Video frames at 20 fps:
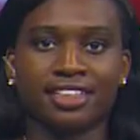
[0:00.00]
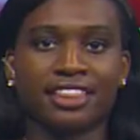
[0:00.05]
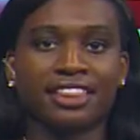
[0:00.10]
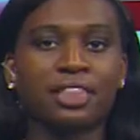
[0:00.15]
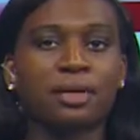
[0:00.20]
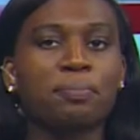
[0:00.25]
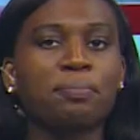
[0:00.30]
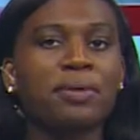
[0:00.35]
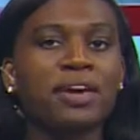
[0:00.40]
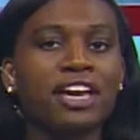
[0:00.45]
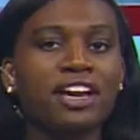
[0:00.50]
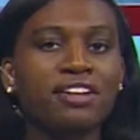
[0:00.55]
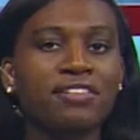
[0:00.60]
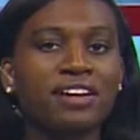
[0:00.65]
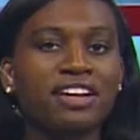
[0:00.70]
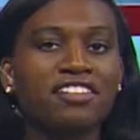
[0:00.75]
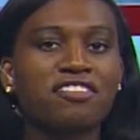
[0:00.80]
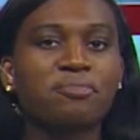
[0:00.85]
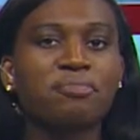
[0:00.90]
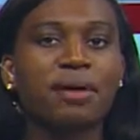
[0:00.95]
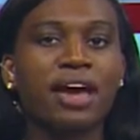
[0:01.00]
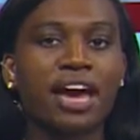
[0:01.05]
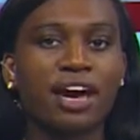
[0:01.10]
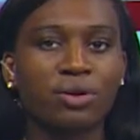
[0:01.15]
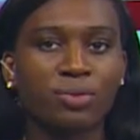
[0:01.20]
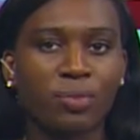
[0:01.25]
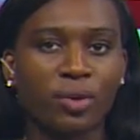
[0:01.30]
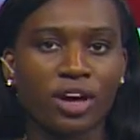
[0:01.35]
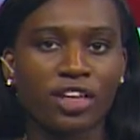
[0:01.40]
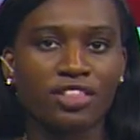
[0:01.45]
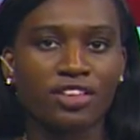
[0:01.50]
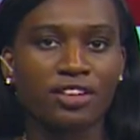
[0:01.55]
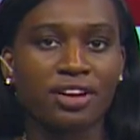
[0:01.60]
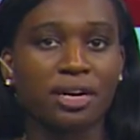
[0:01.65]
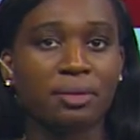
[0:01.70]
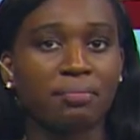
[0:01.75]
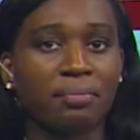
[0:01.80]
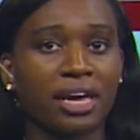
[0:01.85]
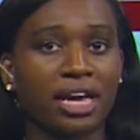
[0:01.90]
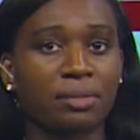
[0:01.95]
The period of bad weather
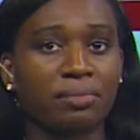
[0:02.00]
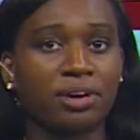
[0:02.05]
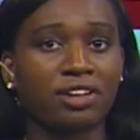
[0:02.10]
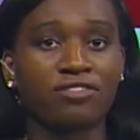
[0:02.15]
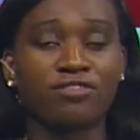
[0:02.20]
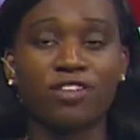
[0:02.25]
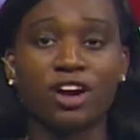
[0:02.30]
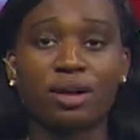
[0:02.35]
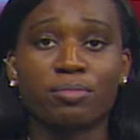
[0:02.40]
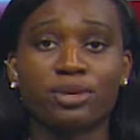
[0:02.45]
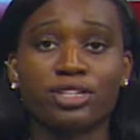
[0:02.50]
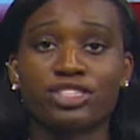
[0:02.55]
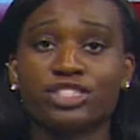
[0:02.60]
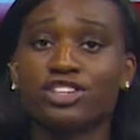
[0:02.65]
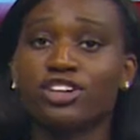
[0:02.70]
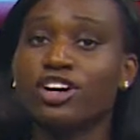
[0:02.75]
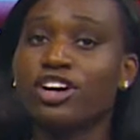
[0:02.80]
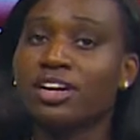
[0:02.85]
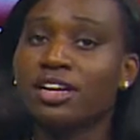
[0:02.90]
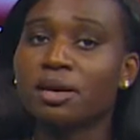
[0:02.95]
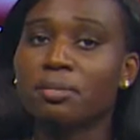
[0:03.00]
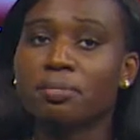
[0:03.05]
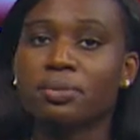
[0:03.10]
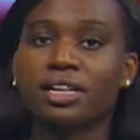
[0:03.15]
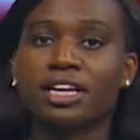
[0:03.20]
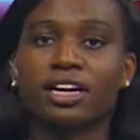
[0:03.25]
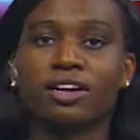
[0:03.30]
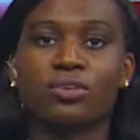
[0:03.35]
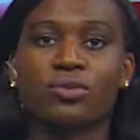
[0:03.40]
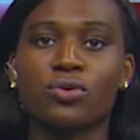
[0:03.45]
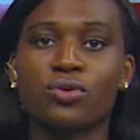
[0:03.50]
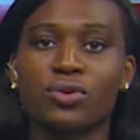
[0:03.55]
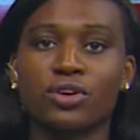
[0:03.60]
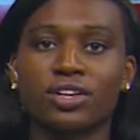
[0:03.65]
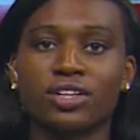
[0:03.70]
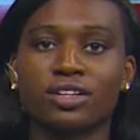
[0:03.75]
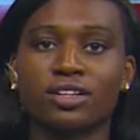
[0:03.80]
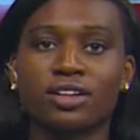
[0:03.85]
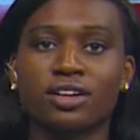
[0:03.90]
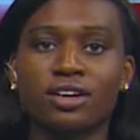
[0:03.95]
in May meant farmers couldn't plant corn,